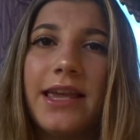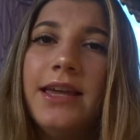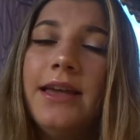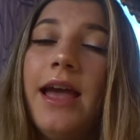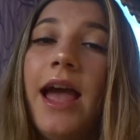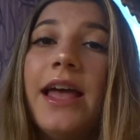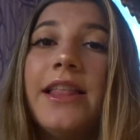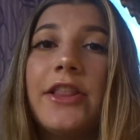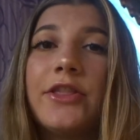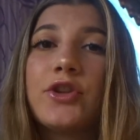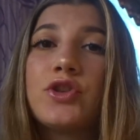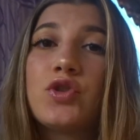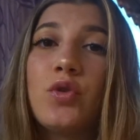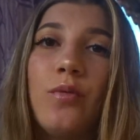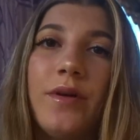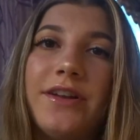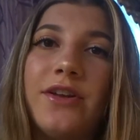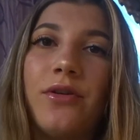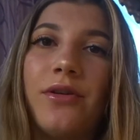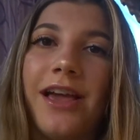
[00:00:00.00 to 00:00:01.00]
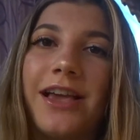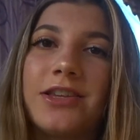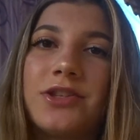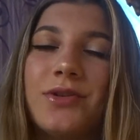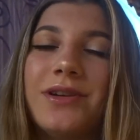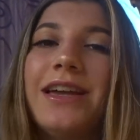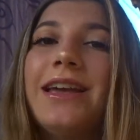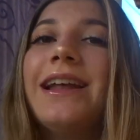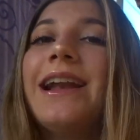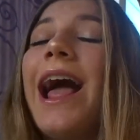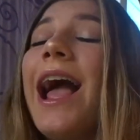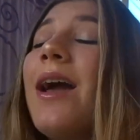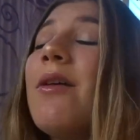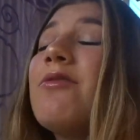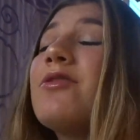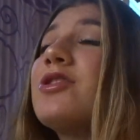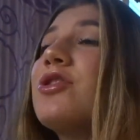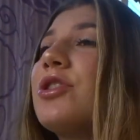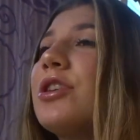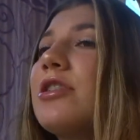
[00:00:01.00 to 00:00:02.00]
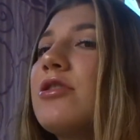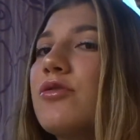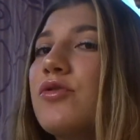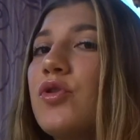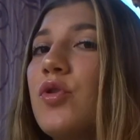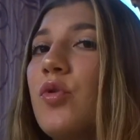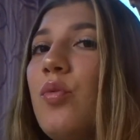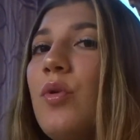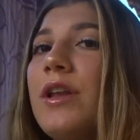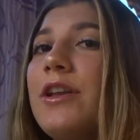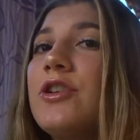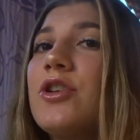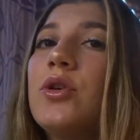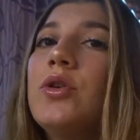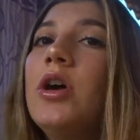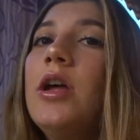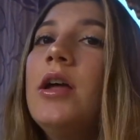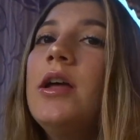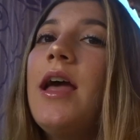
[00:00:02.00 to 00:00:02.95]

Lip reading: And then there's a window next to it, and I was looking through the window